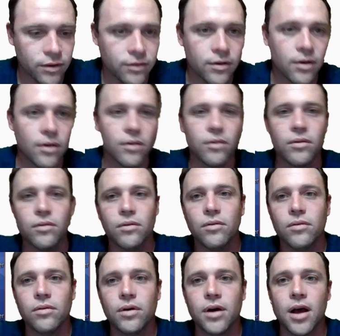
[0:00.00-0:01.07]

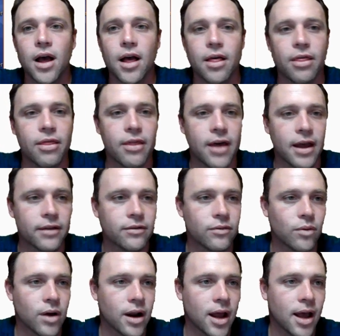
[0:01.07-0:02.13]
So
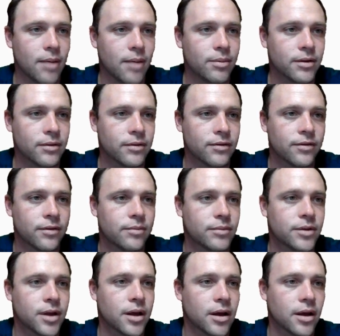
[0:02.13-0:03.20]
that's what happens
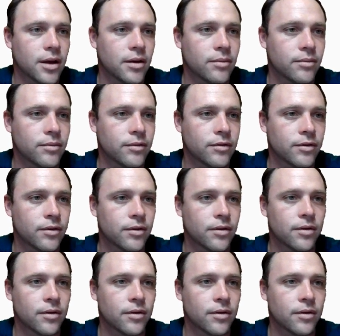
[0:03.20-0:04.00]
sometimes.